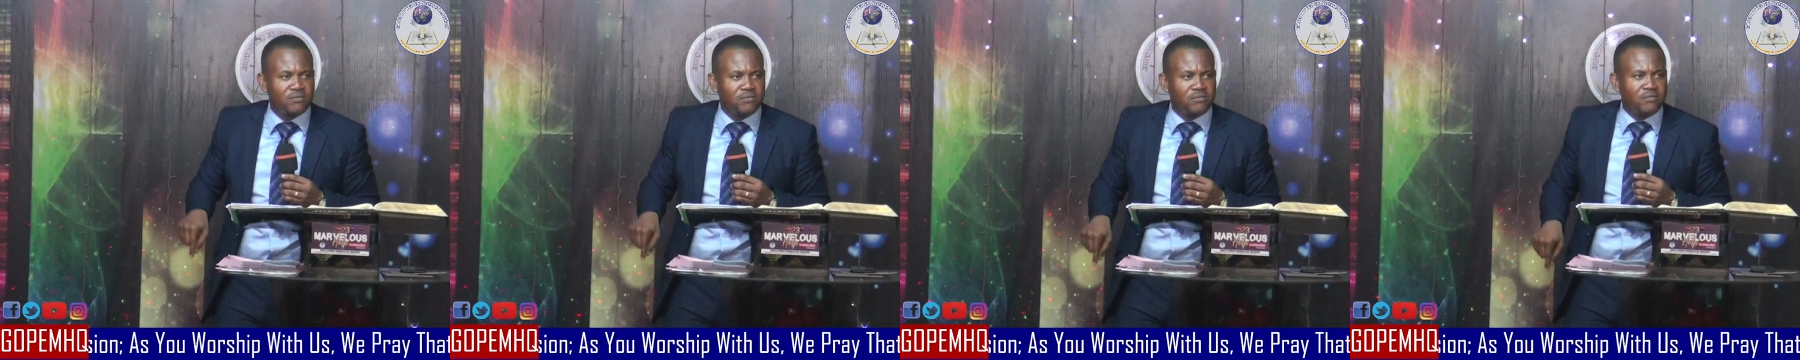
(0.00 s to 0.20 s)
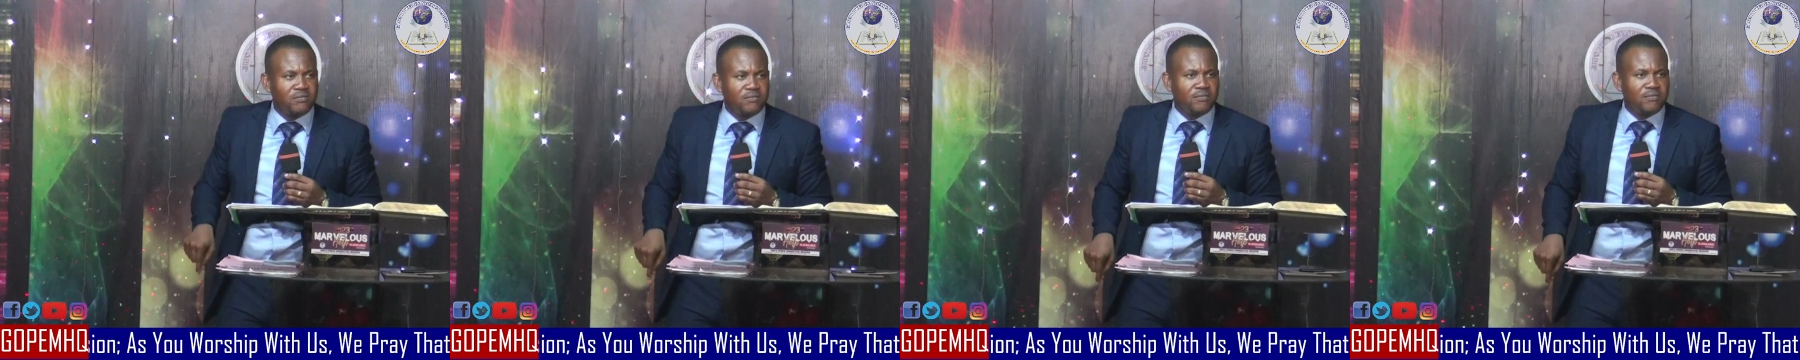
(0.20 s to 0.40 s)

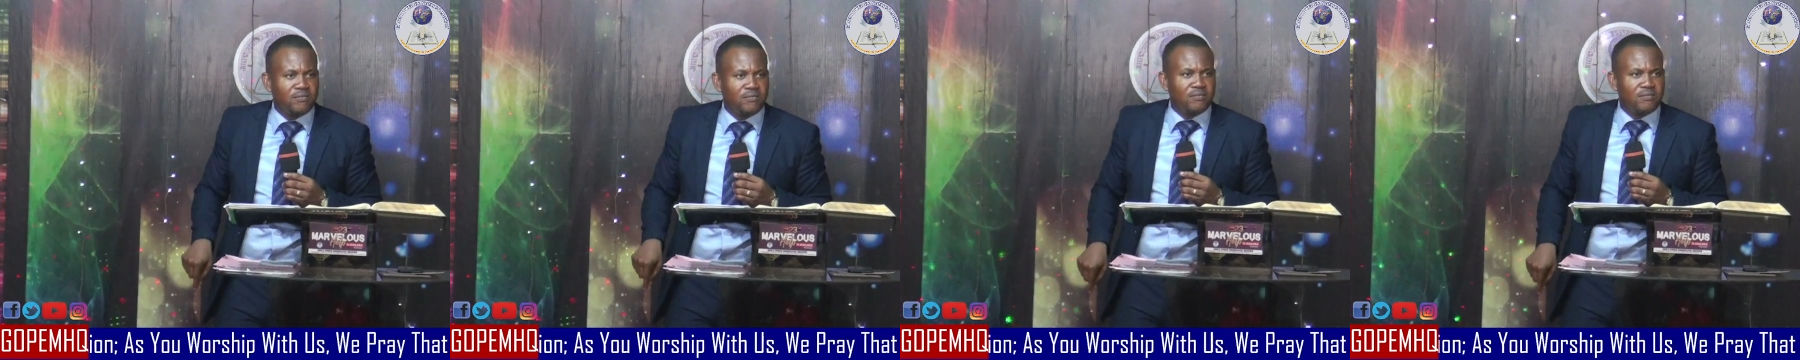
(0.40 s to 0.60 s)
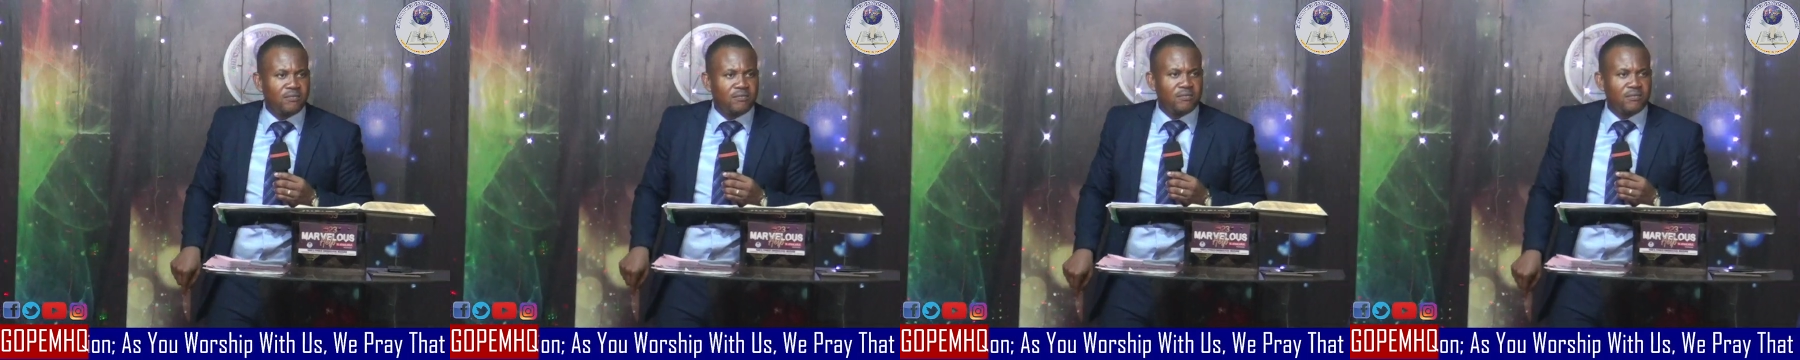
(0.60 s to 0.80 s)

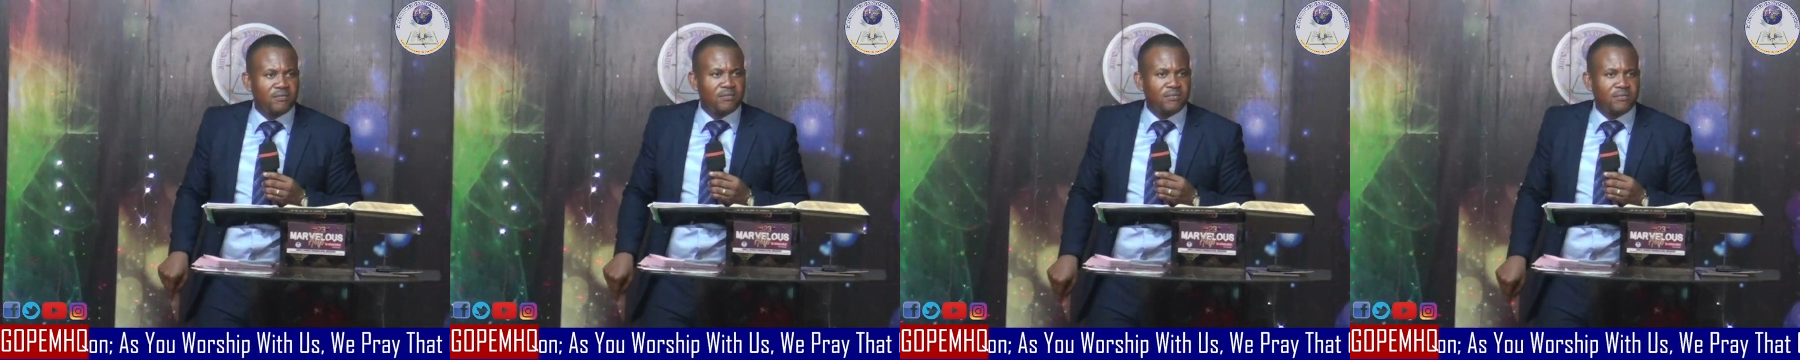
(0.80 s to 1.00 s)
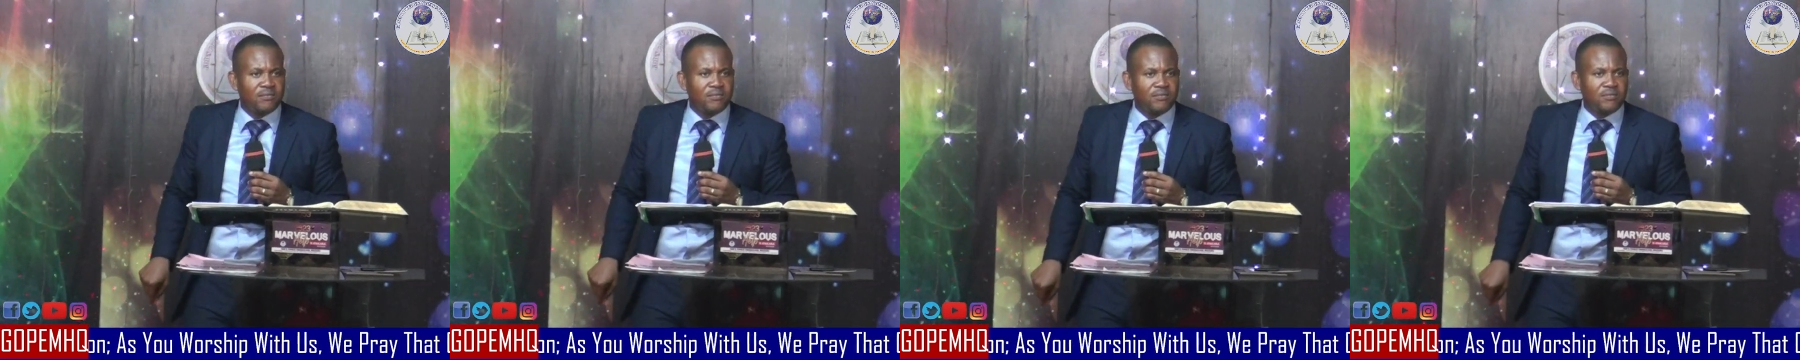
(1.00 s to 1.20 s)

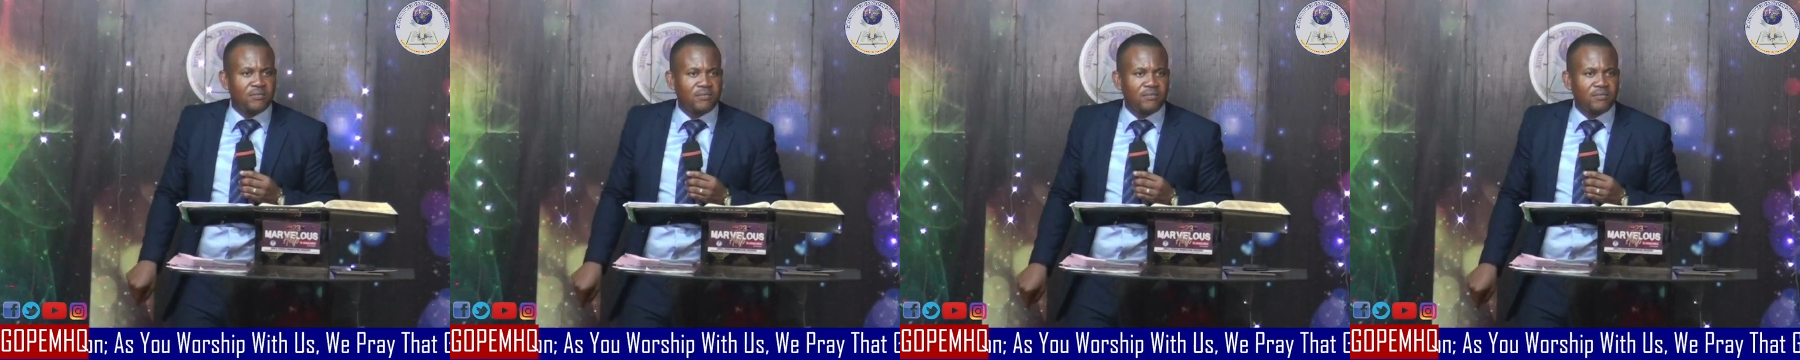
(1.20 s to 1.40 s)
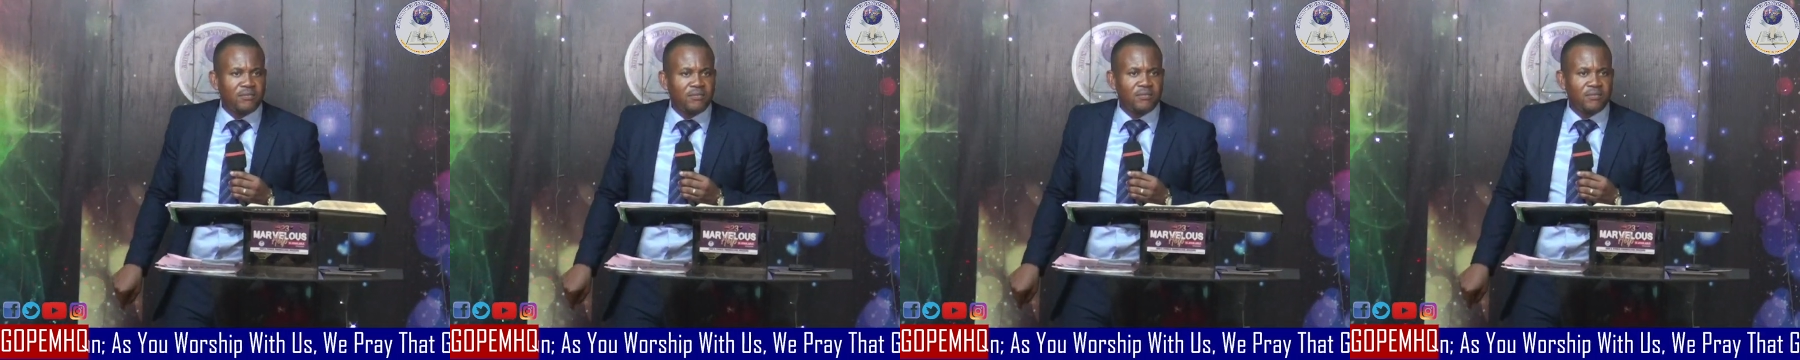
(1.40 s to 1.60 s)

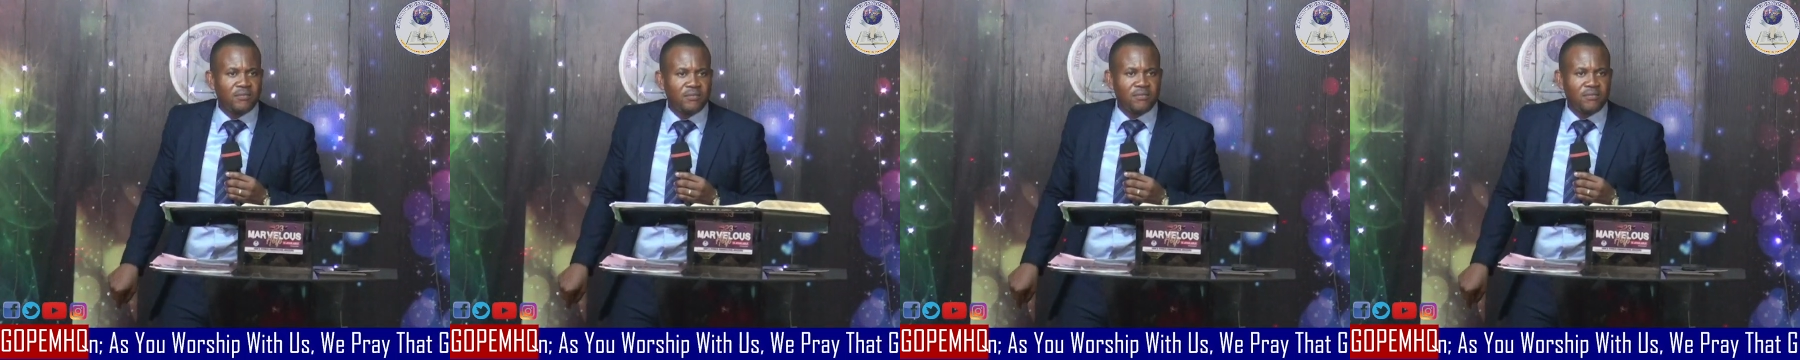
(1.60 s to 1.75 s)
Nothing is said.